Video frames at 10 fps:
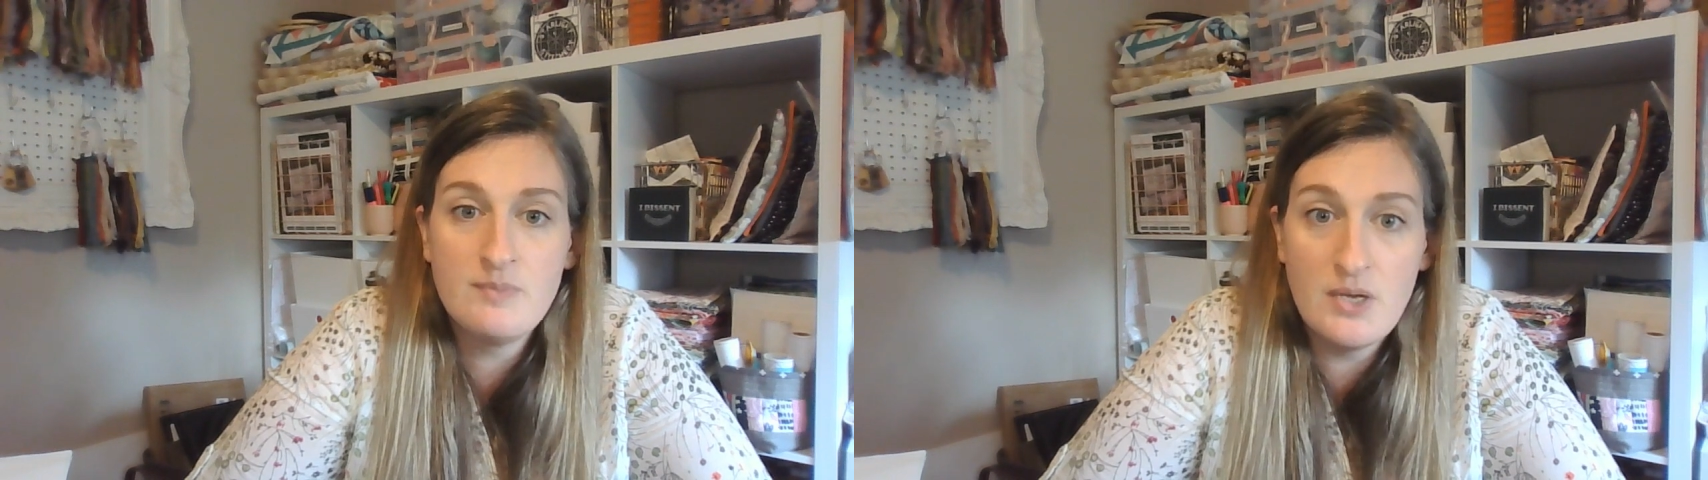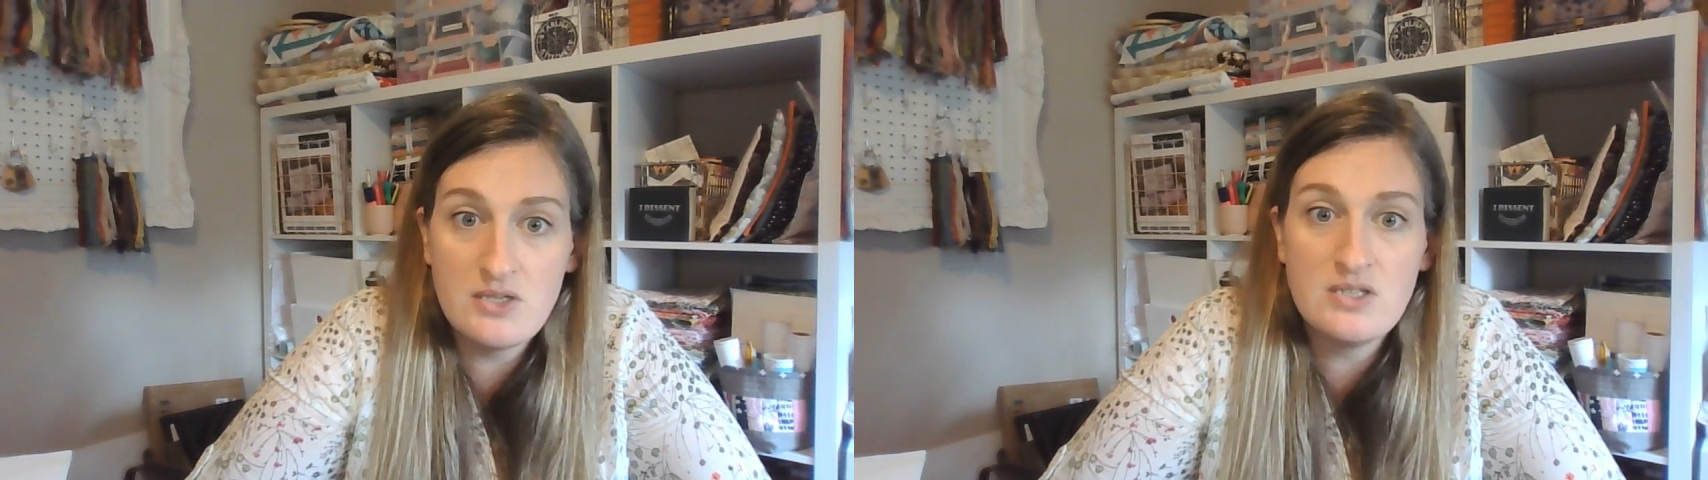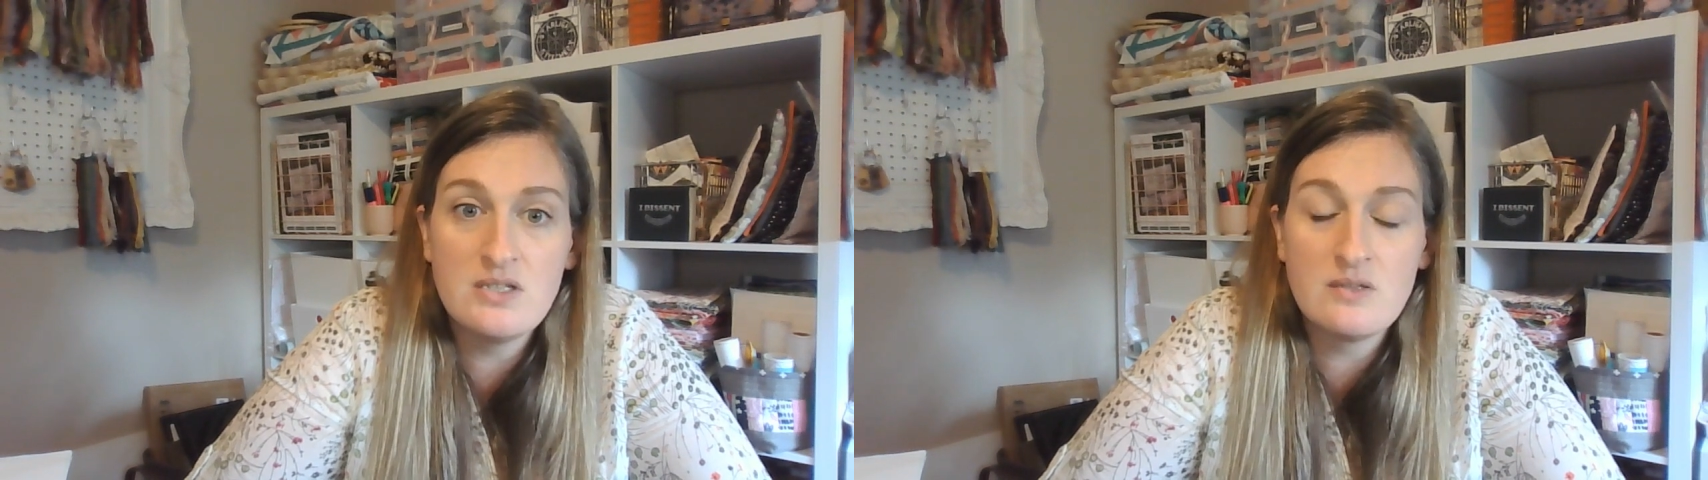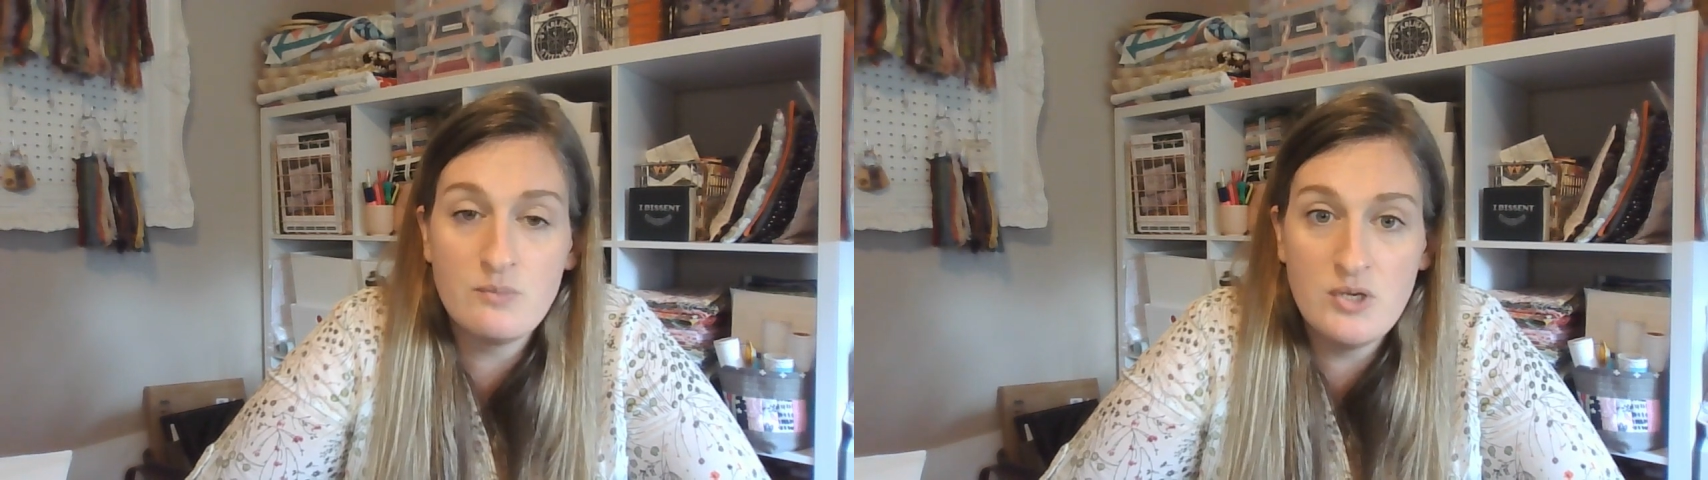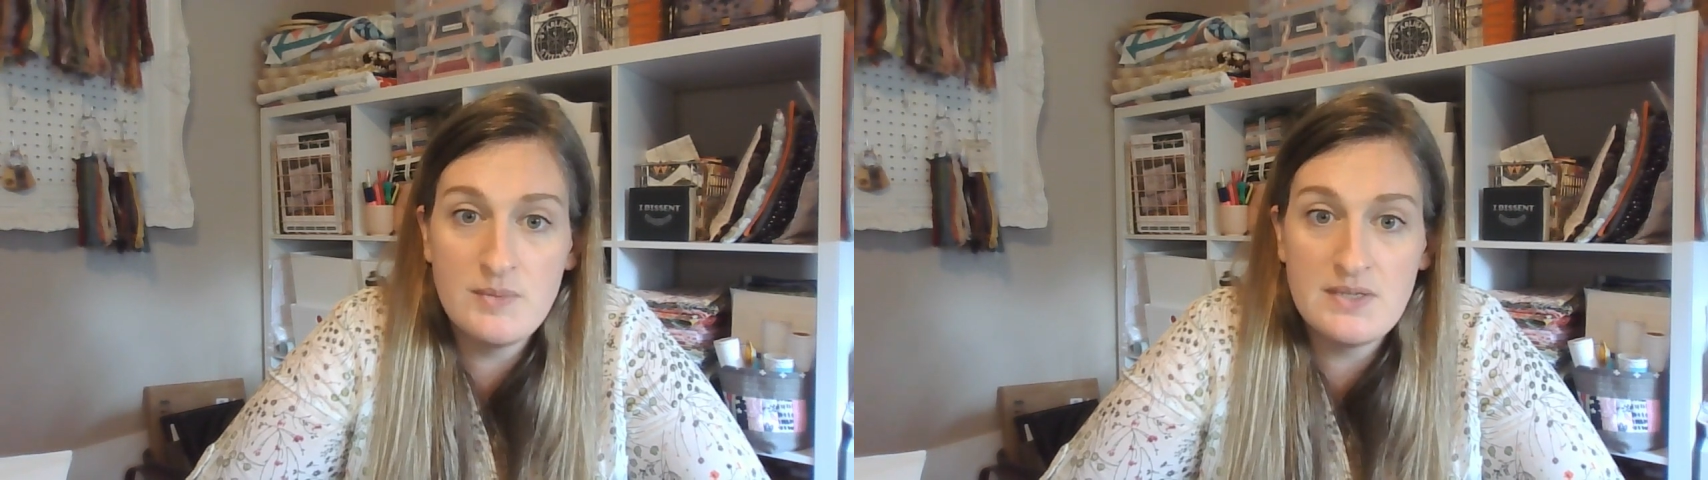Punch Needle and
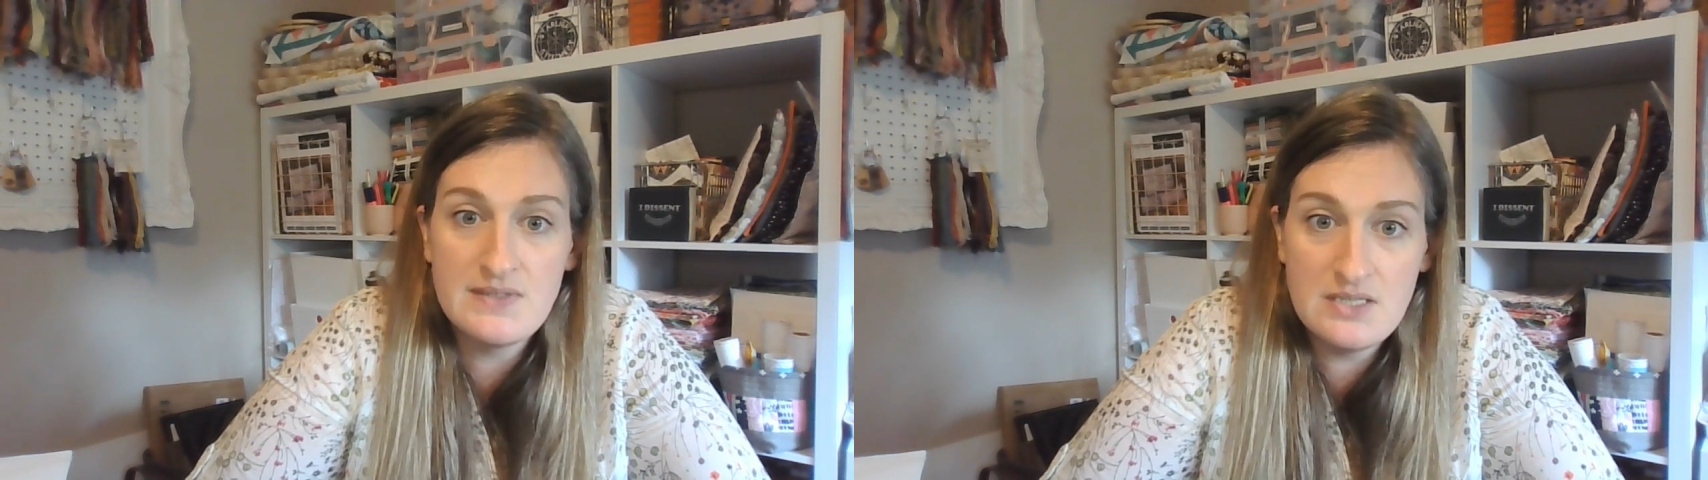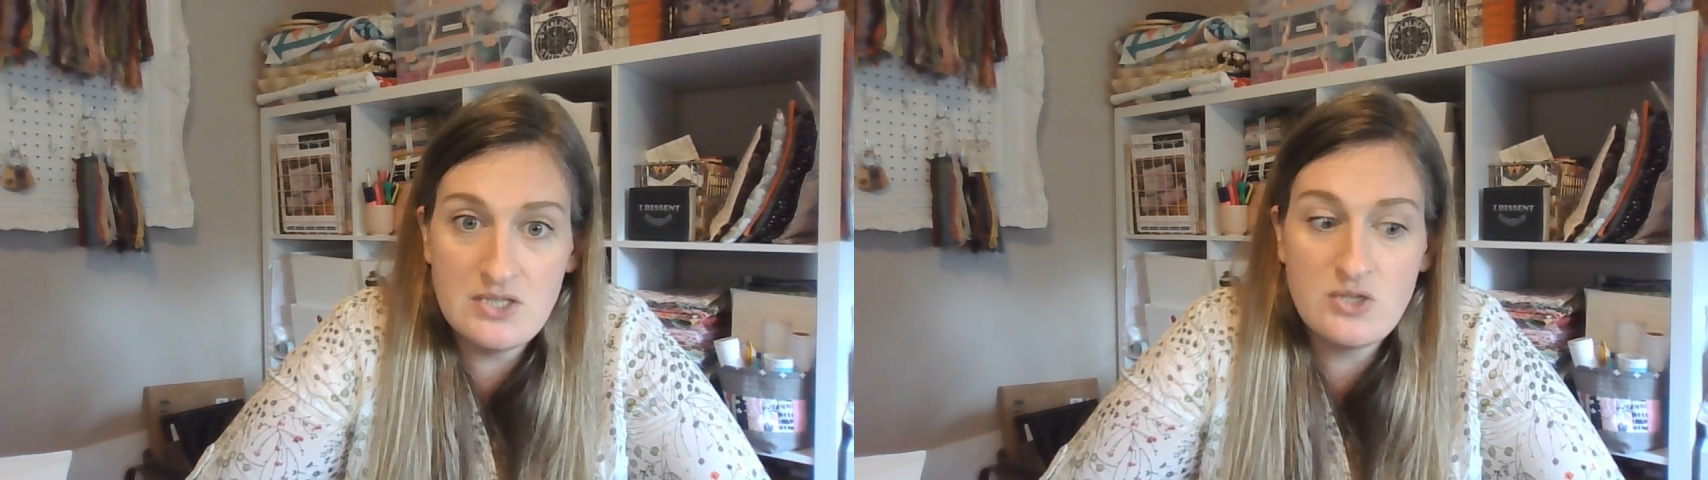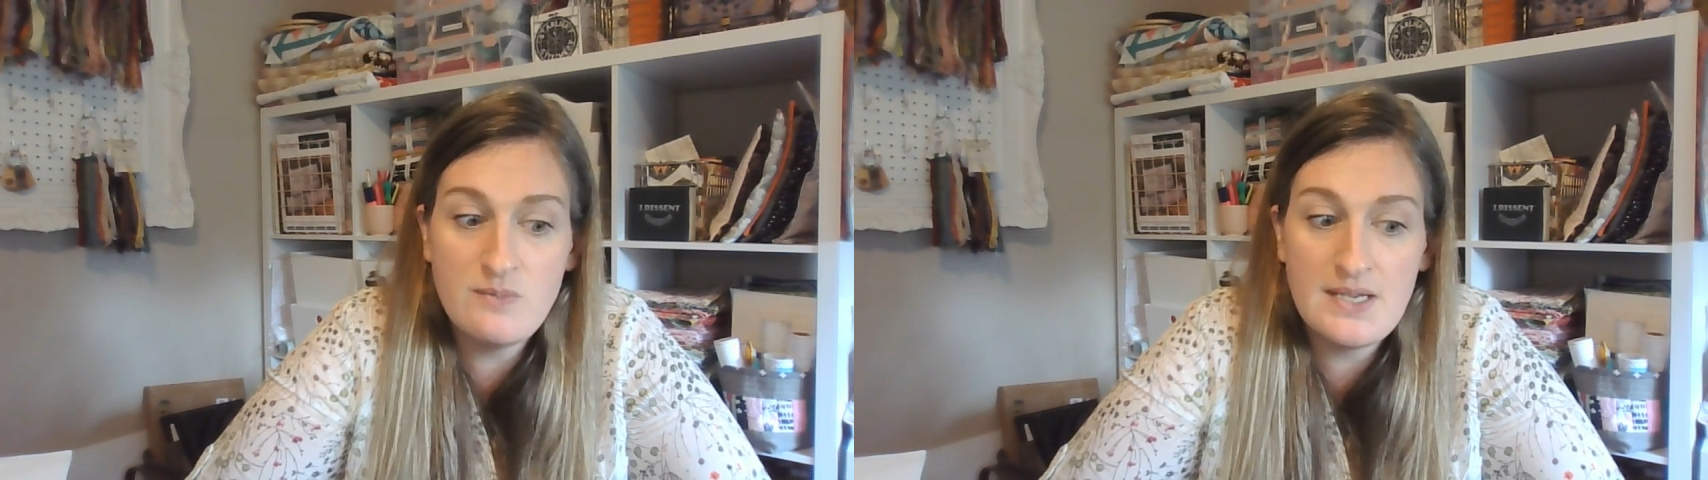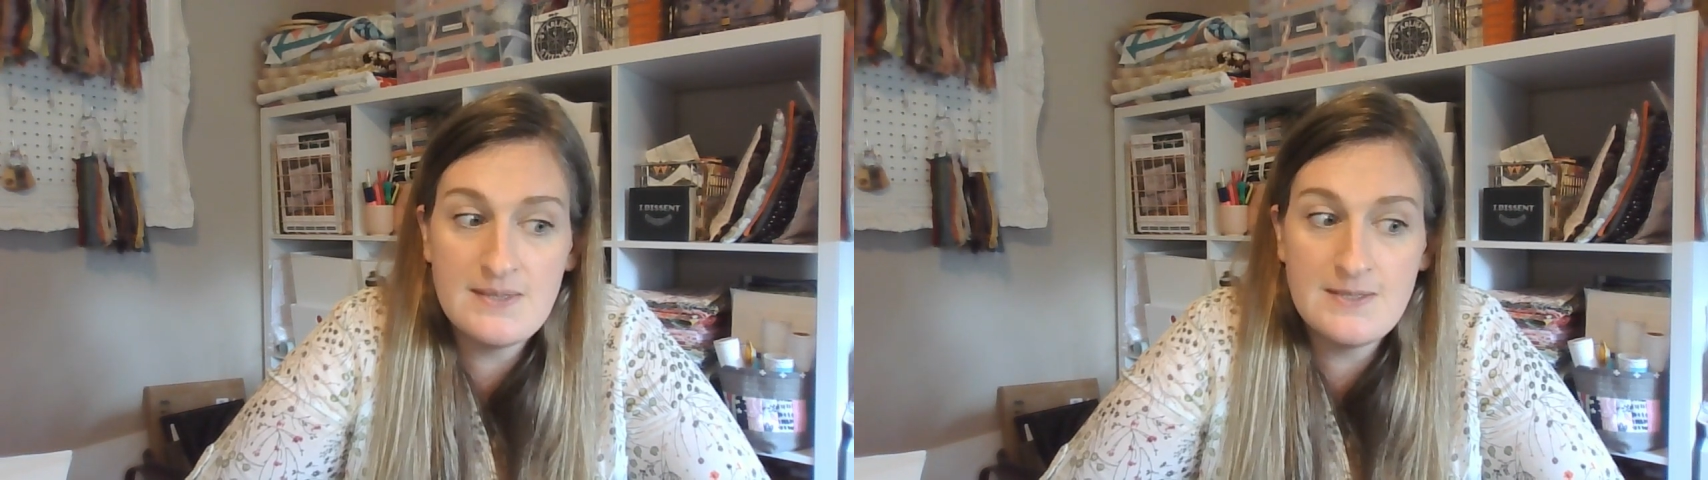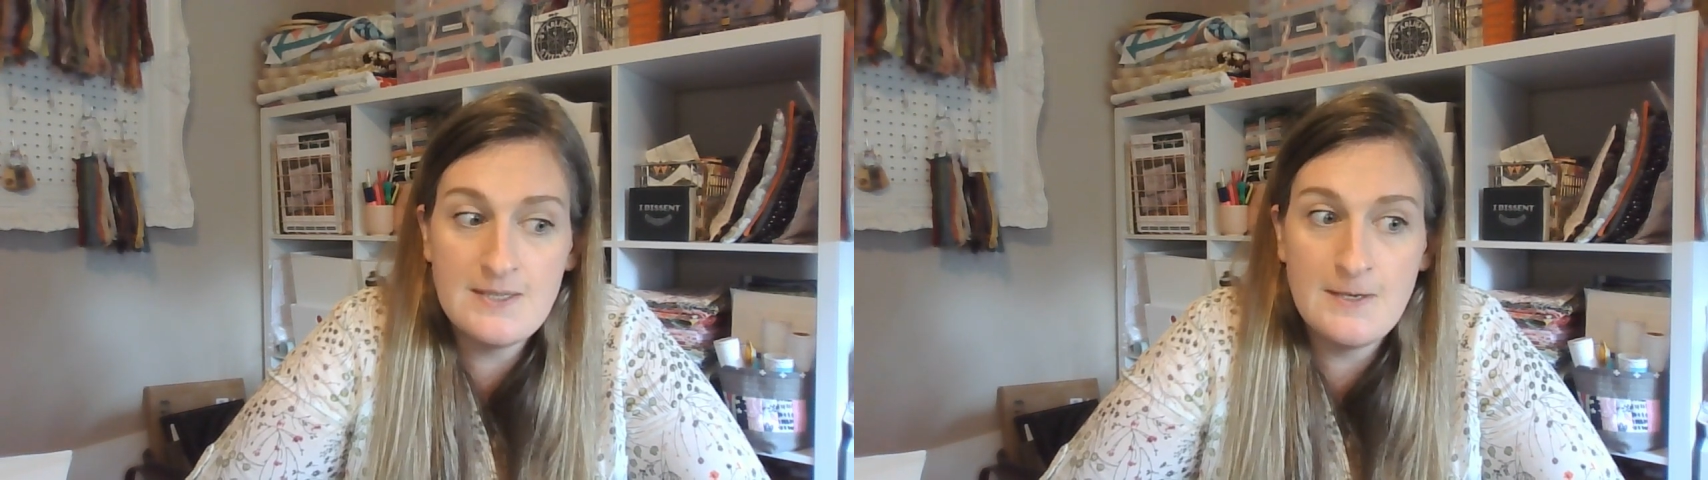Primitive Stitcher
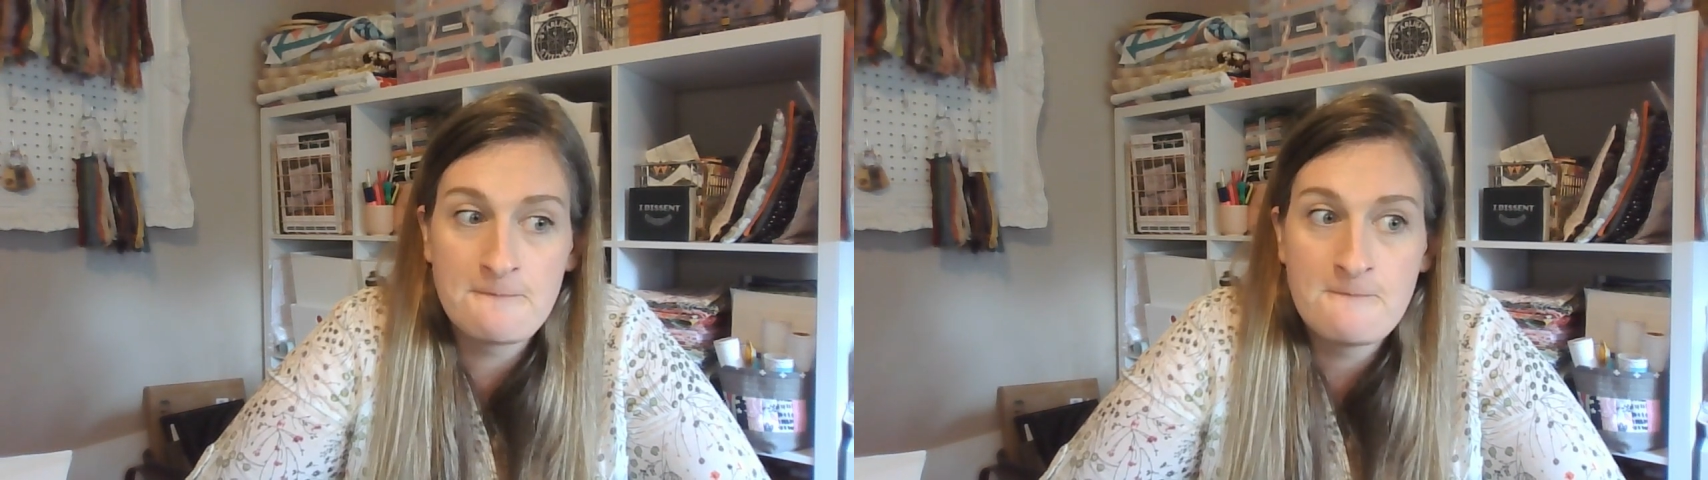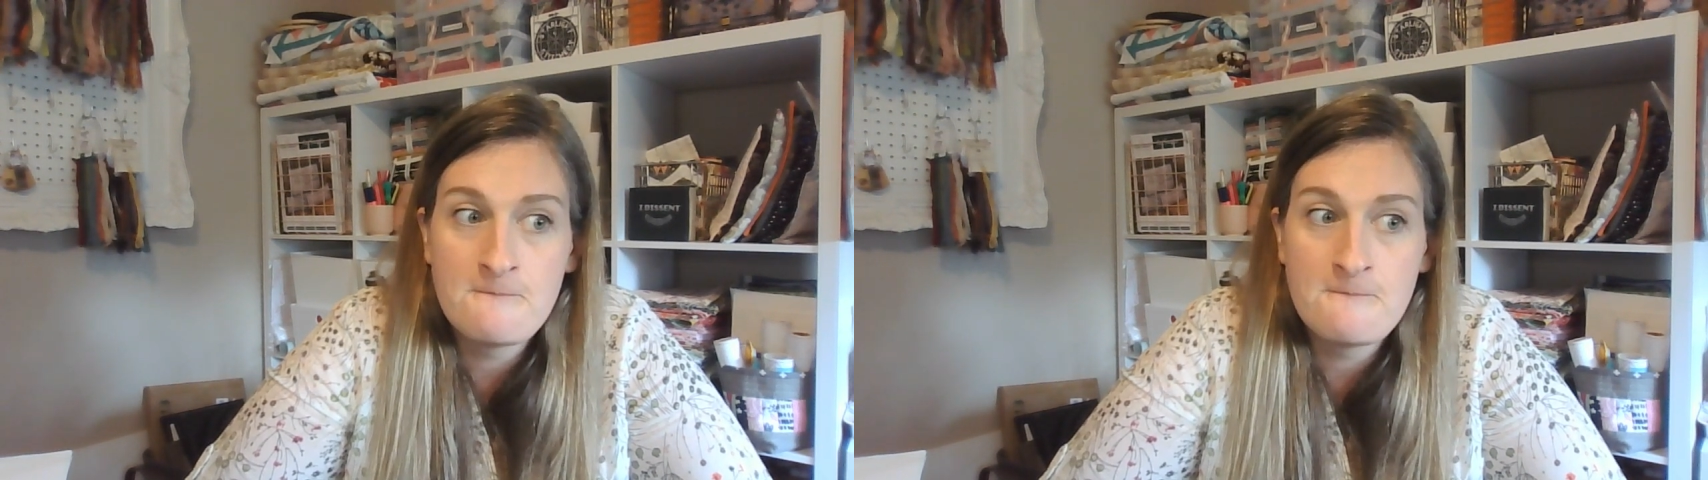magazine,